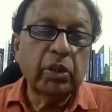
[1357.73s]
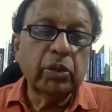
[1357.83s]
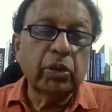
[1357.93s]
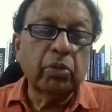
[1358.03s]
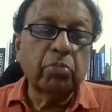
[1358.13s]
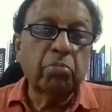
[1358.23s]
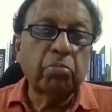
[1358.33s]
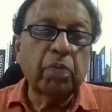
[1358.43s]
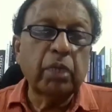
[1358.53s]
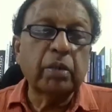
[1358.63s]
So,
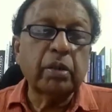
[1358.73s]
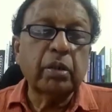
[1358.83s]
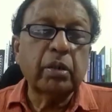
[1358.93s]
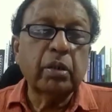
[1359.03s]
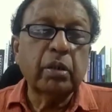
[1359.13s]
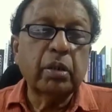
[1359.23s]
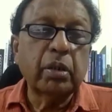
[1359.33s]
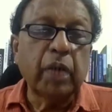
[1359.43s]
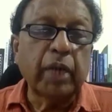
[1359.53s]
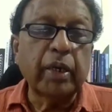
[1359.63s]
but
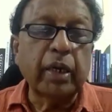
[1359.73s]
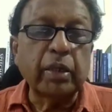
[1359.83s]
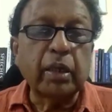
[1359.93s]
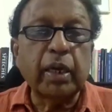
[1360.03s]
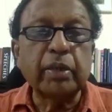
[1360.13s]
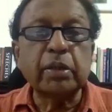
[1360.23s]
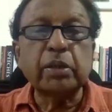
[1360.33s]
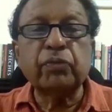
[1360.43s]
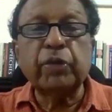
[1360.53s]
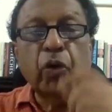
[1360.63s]
like in other
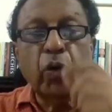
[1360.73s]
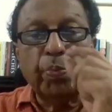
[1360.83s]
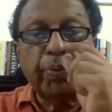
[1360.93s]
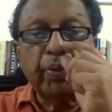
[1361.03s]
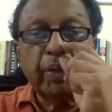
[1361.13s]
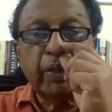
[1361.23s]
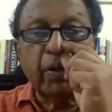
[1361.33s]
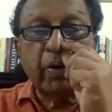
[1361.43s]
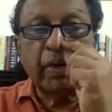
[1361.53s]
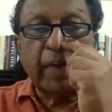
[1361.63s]
cases, we hope it
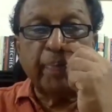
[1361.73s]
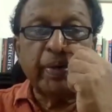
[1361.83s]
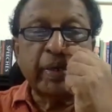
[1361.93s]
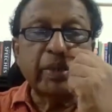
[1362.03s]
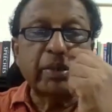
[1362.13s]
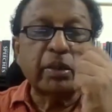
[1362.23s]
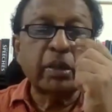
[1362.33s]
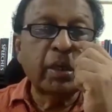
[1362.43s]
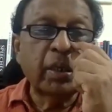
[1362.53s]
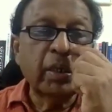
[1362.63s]
will not happen that
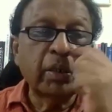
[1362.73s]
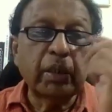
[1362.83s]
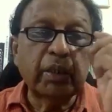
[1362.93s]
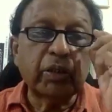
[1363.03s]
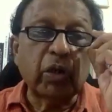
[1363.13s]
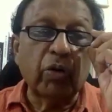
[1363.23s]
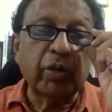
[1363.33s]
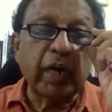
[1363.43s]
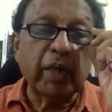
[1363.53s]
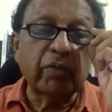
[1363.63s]
these
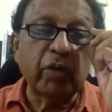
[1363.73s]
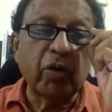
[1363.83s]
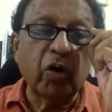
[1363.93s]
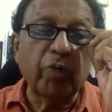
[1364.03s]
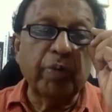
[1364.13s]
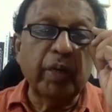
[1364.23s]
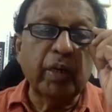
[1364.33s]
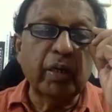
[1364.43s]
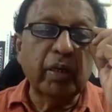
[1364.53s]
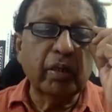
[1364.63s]
contracts will not
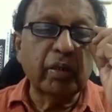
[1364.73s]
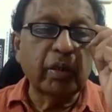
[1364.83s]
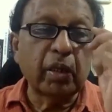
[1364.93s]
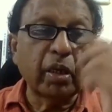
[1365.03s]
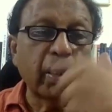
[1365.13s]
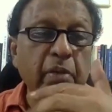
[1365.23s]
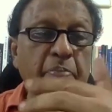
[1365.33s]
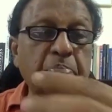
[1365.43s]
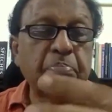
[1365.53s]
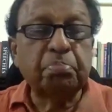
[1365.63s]
be, uh,
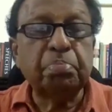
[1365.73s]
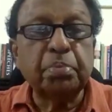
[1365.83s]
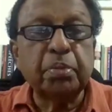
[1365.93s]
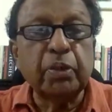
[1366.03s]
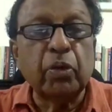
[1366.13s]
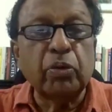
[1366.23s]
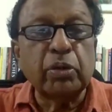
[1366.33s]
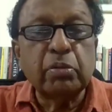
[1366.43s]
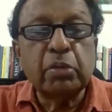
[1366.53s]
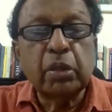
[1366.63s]
you know,
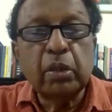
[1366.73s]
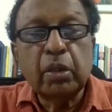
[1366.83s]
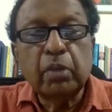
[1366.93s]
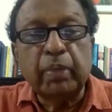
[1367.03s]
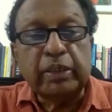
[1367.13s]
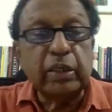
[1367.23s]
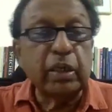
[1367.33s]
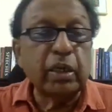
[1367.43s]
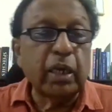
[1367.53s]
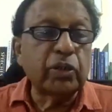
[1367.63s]

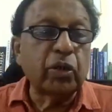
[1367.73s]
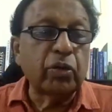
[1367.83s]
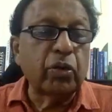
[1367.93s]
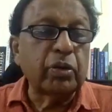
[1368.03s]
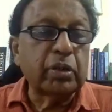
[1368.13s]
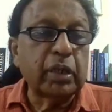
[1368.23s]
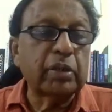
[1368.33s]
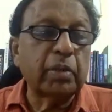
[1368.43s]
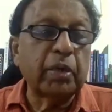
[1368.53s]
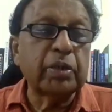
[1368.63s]
materialized or not.
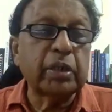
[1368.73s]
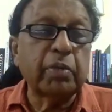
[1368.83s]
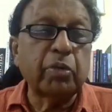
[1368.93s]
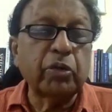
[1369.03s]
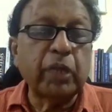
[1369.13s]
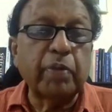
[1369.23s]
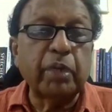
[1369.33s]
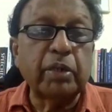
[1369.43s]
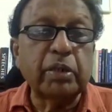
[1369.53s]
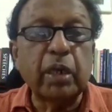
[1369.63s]
There's some concern about that,
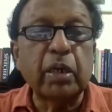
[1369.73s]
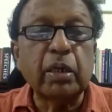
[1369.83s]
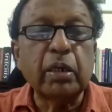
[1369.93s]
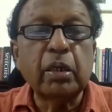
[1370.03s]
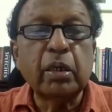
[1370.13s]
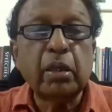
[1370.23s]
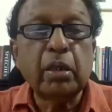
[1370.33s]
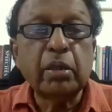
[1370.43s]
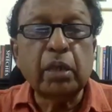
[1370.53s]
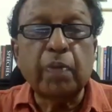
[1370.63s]
but still,
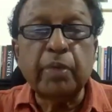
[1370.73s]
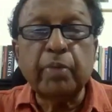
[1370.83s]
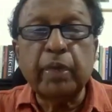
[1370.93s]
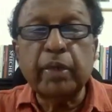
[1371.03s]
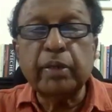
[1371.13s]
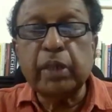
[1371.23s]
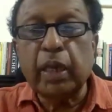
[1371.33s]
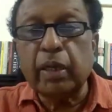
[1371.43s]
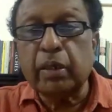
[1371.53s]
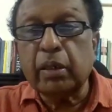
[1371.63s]
the commitment is
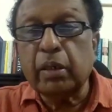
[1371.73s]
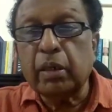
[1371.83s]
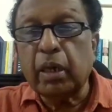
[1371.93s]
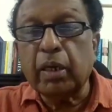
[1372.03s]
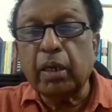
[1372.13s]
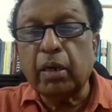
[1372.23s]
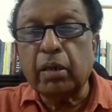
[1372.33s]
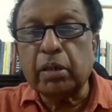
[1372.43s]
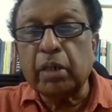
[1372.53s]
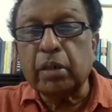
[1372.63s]
there, and there
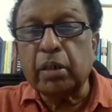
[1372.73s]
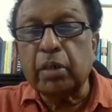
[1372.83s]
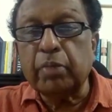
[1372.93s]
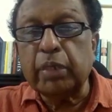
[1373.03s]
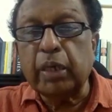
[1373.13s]
will certainly